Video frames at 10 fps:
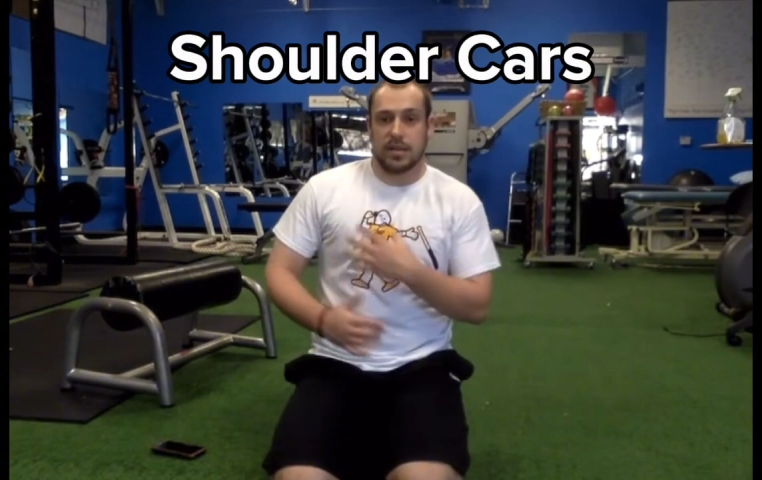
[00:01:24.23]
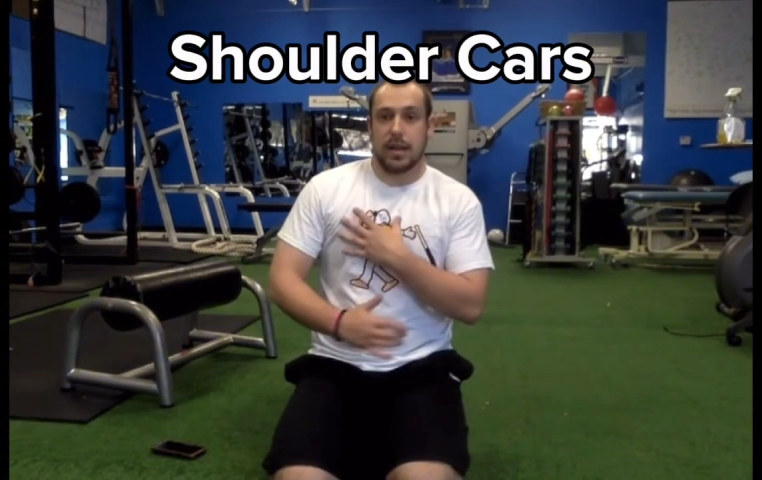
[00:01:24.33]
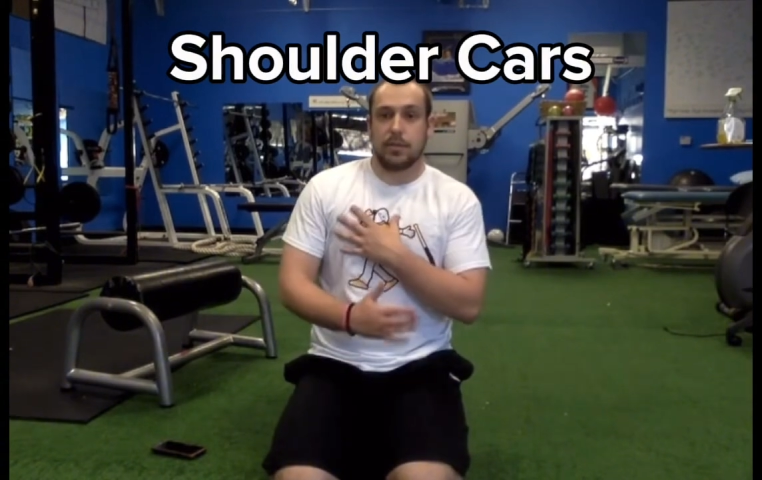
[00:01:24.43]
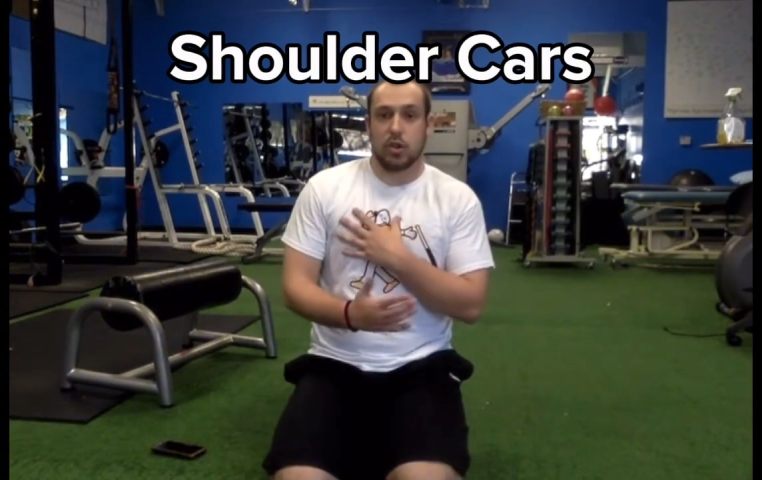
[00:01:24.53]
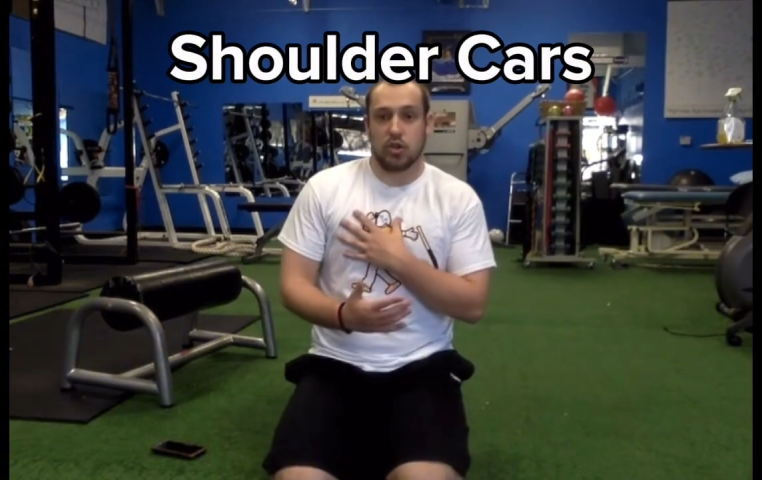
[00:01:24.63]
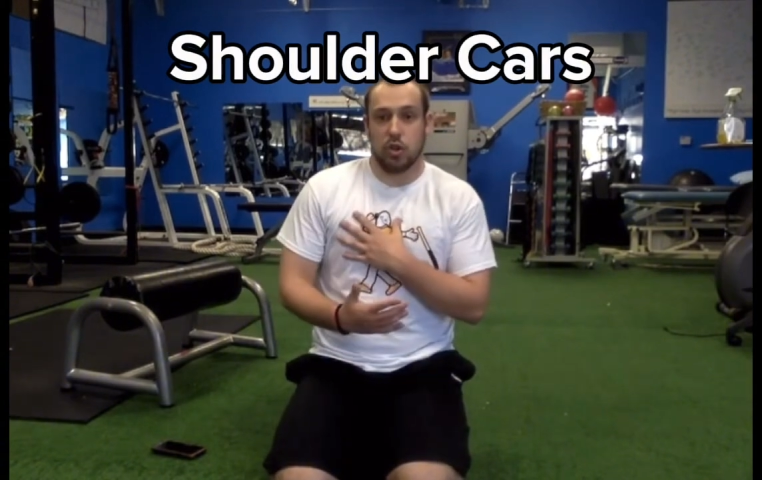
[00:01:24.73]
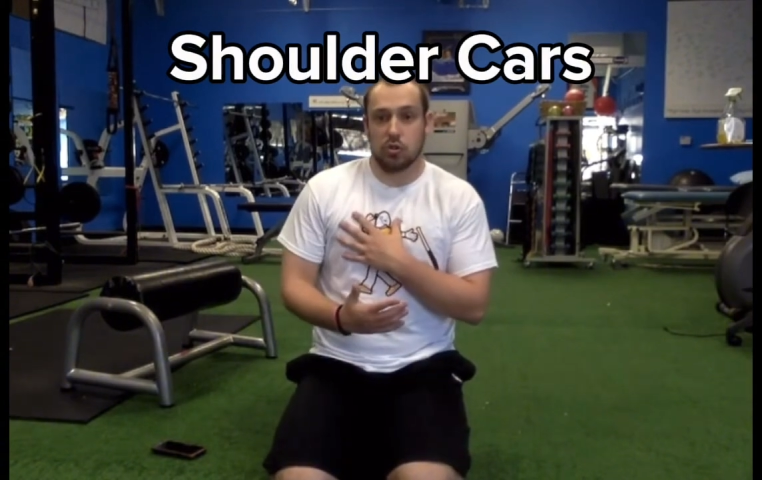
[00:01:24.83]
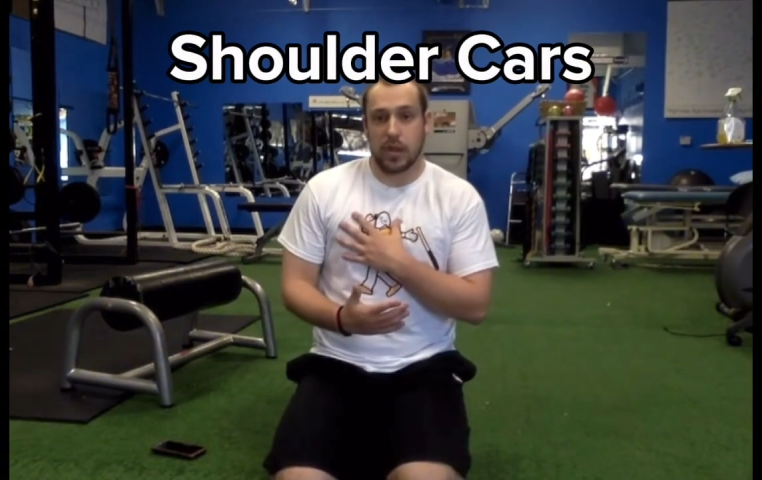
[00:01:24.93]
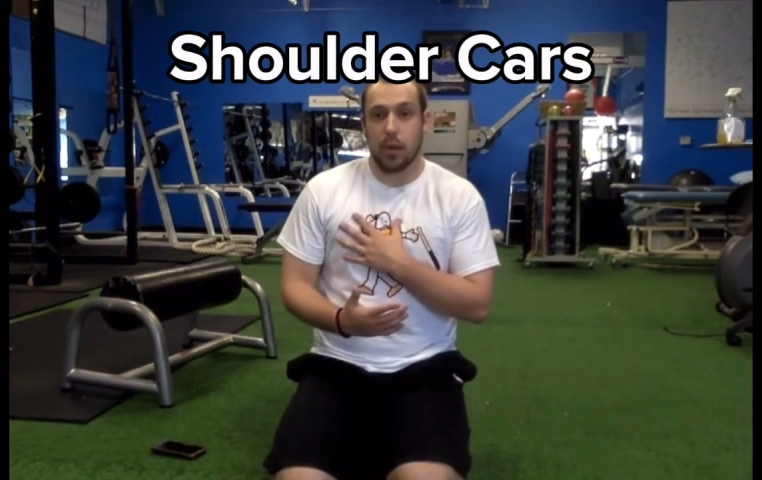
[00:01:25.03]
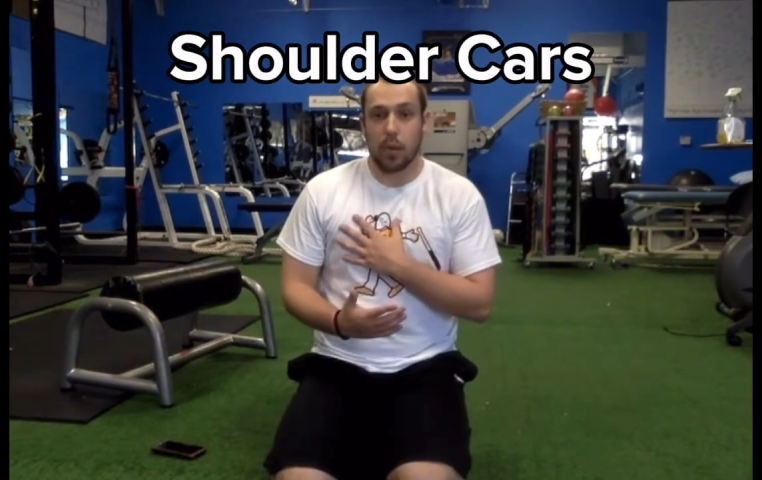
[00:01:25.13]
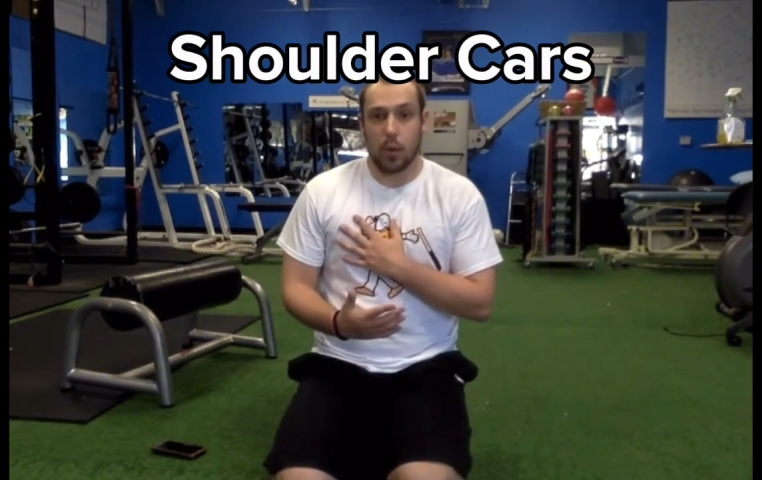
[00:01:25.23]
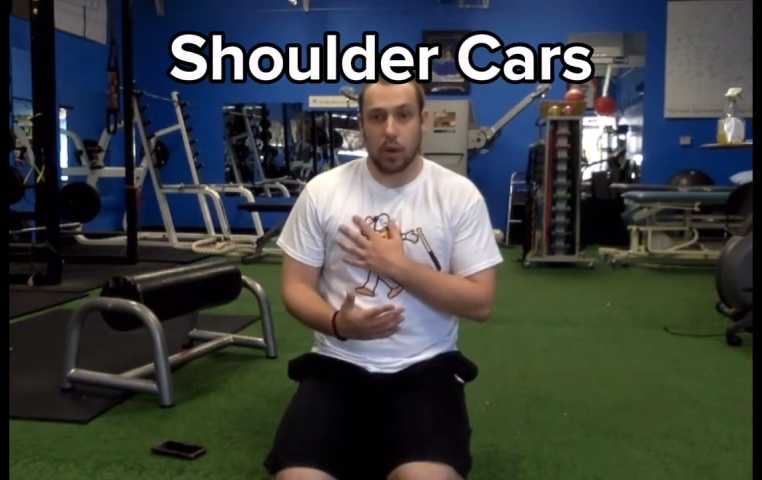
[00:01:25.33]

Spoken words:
except our shoulder that we're